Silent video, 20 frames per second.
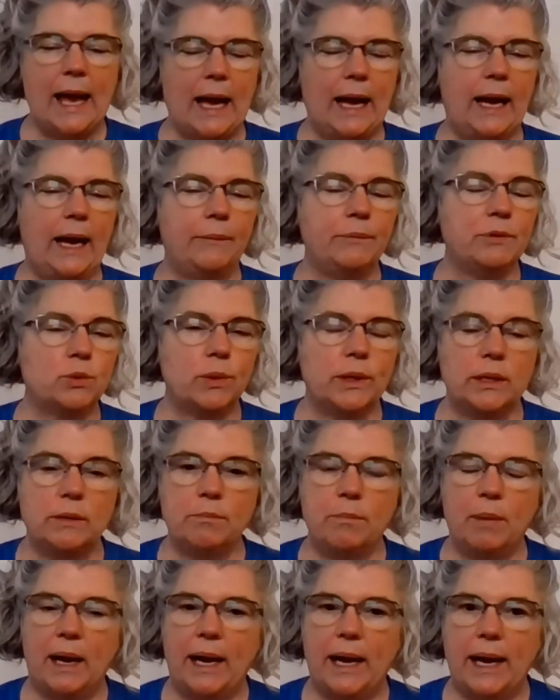It was
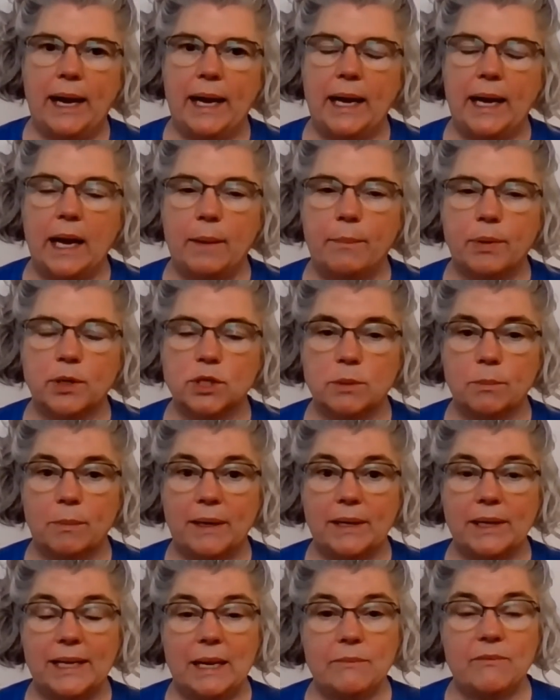written by a person
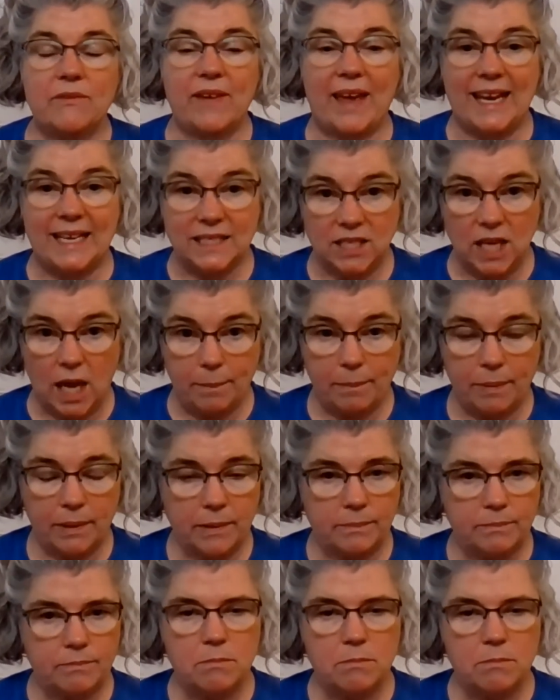by the name of Aesop